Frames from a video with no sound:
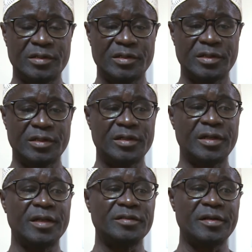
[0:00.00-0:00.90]
The
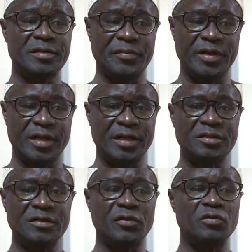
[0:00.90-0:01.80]
government of Senegal,
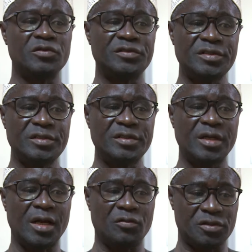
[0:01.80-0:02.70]
through the Ministry
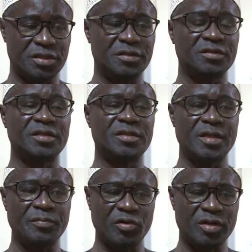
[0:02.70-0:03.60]
of Agriculture
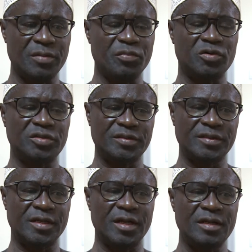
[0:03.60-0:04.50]
and Rural
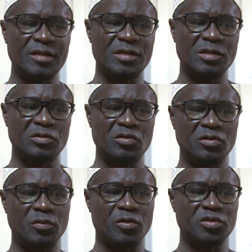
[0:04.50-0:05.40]
Equipment, is
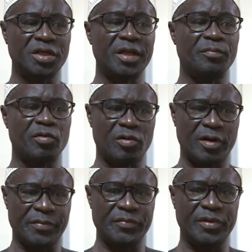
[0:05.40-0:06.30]
implementing
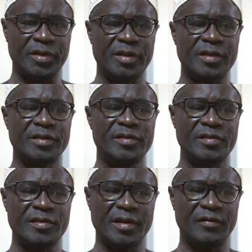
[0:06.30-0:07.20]
other projects
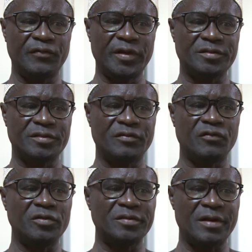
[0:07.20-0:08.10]
and programs
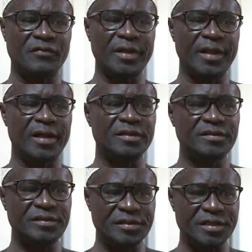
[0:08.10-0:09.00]
in addition
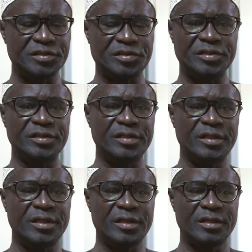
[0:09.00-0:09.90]
to the SAGA
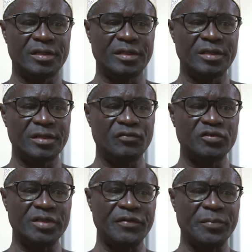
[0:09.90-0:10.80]
project
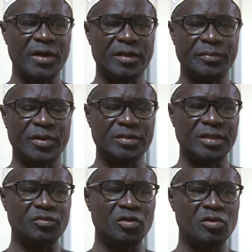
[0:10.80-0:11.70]
so that we can
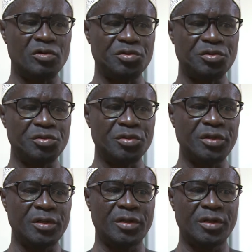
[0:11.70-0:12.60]
work in synergy.